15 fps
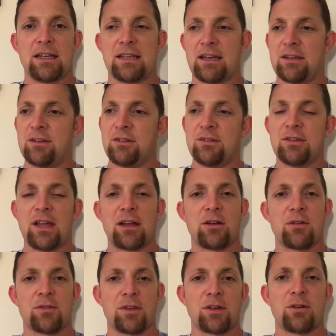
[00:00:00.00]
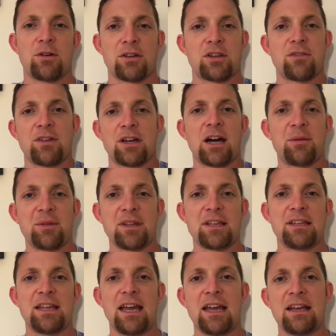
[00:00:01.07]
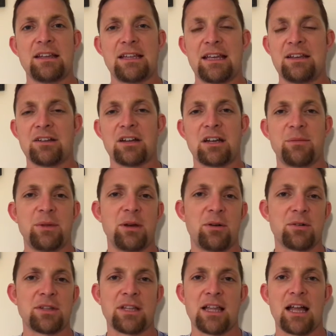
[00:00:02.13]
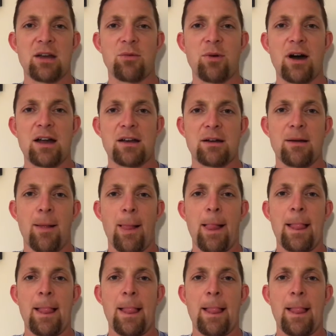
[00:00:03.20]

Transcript: Now, you do that over the course of a couple of days, and you're going to be holding a lot of water.